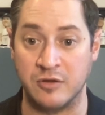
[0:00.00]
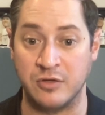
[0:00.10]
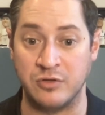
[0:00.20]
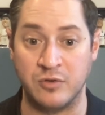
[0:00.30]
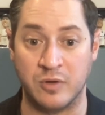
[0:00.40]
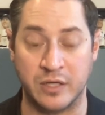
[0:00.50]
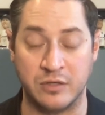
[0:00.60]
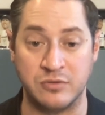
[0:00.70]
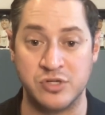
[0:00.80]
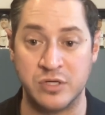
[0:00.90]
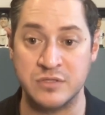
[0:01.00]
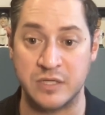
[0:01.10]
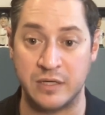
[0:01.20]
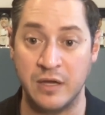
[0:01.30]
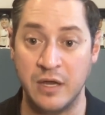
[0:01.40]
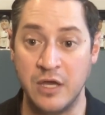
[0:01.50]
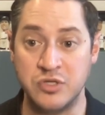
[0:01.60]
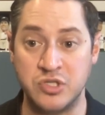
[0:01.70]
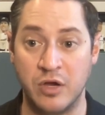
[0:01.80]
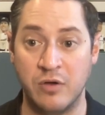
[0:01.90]
in New York and New Jersey.
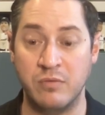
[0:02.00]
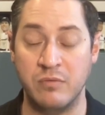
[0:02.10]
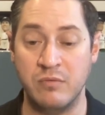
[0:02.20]
So